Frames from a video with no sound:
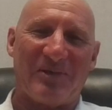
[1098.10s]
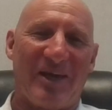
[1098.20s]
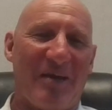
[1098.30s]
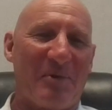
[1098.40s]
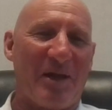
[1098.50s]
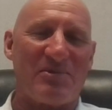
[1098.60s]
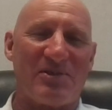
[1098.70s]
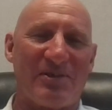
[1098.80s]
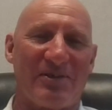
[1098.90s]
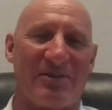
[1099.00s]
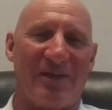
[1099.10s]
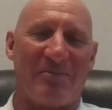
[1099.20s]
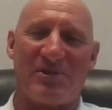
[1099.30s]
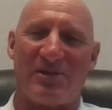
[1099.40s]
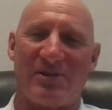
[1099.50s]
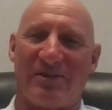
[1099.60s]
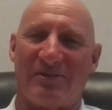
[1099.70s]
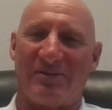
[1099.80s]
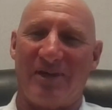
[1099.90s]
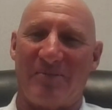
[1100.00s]
Yeah, but I'm still
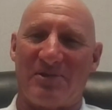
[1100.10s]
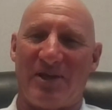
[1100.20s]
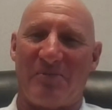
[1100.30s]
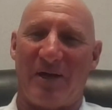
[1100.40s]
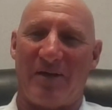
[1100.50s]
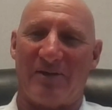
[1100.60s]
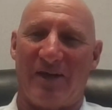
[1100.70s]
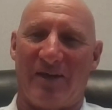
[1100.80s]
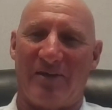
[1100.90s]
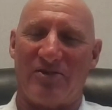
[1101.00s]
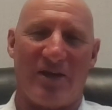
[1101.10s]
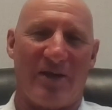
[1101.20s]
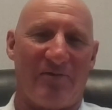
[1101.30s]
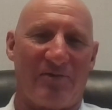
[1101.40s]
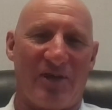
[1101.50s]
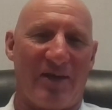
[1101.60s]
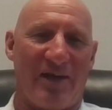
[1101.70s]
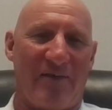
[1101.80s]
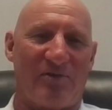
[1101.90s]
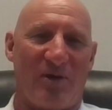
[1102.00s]
upset about that. And Jay and
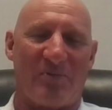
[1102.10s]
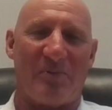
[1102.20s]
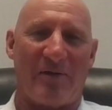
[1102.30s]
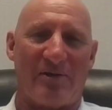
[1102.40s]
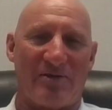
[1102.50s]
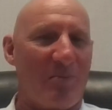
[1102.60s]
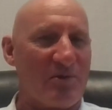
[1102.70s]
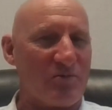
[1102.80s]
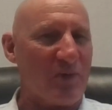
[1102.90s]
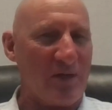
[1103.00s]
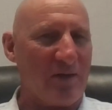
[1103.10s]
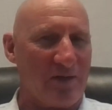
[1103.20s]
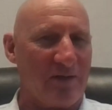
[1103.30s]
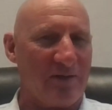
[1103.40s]
I have talked about this almost weekly.